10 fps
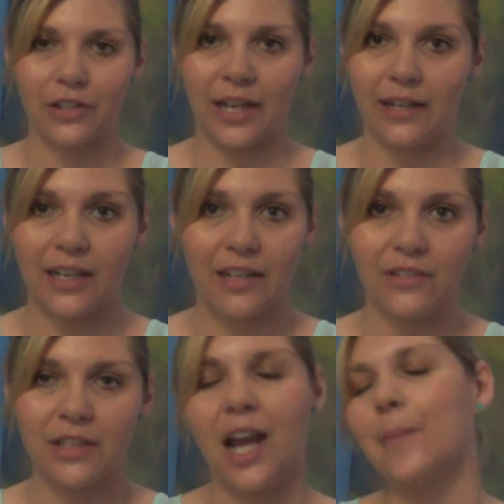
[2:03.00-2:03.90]
again.
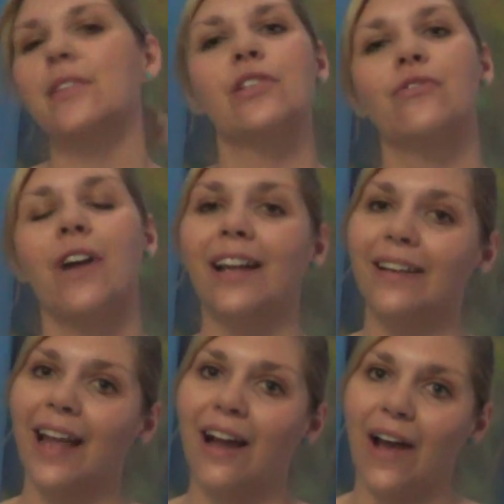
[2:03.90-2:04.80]
Even up until right
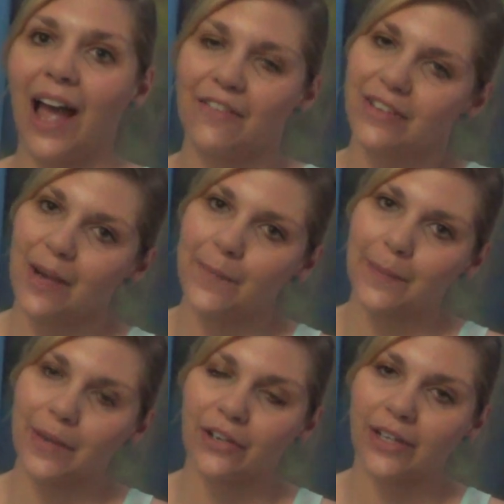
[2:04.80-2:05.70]
now, I haven't had
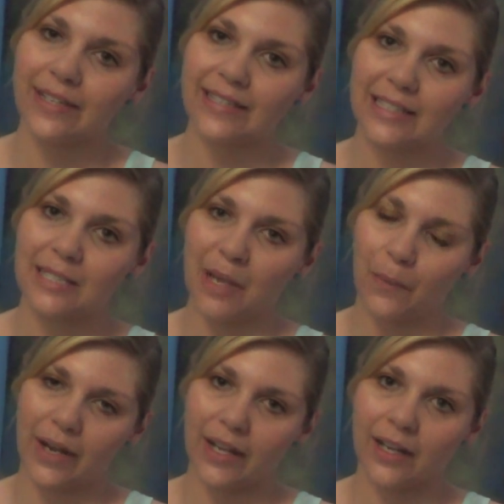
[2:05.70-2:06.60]
my period since my
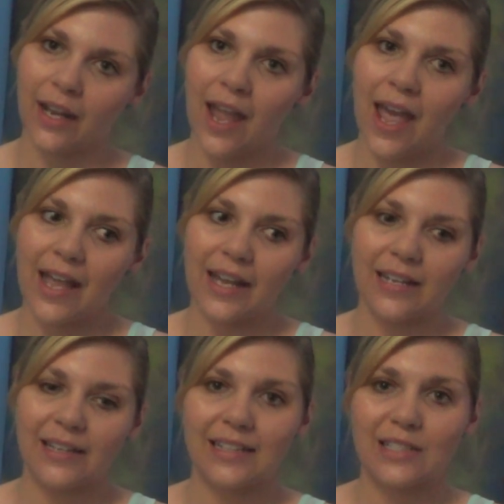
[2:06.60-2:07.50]
wedding.
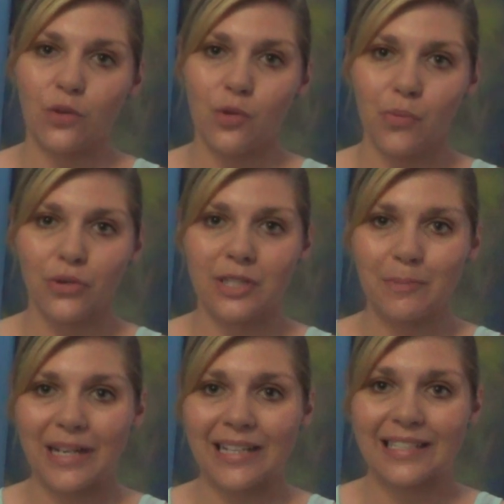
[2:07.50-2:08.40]
It is
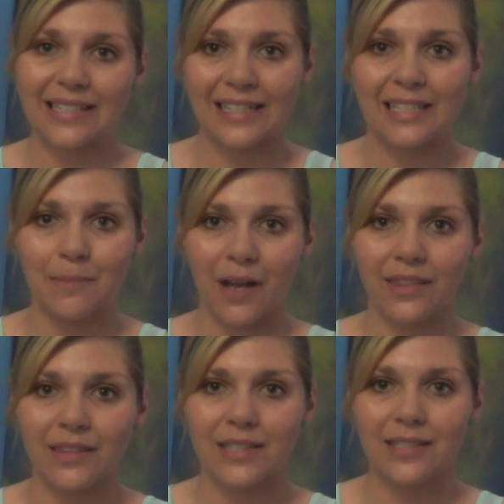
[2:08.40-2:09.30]
almost been 6
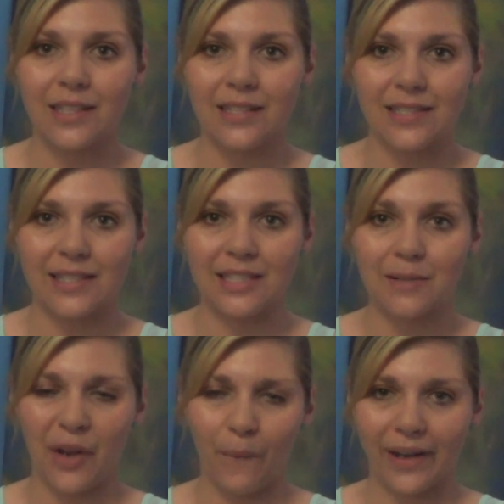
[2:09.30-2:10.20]
months
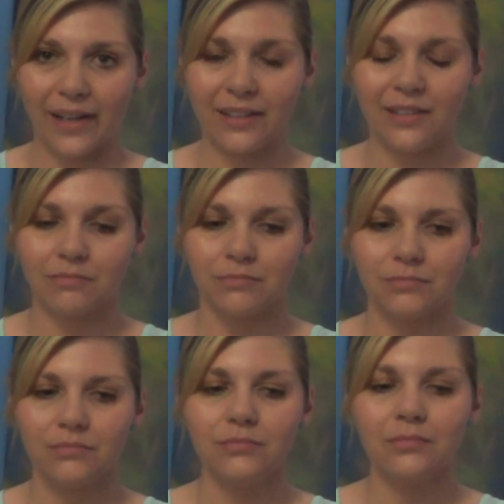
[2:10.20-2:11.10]
since my wedding,
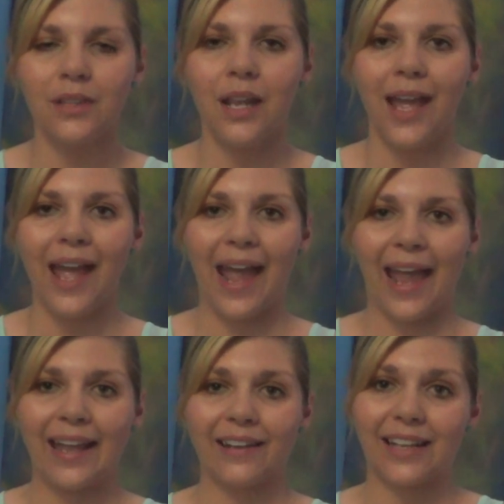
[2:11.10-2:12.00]

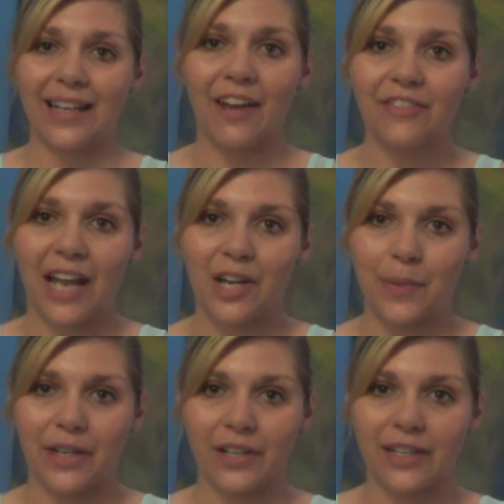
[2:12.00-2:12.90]
and I haven't had a
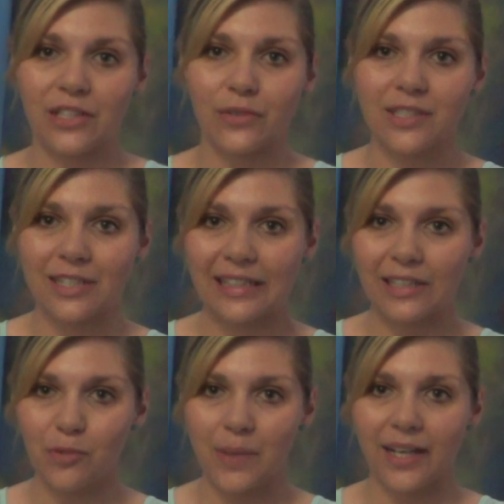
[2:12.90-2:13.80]
period. So it's a
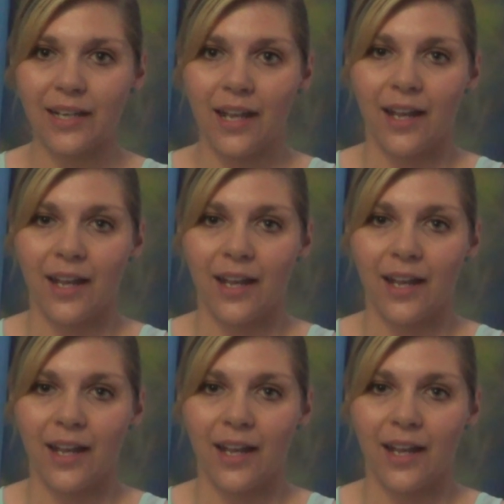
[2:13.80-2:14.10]
little bit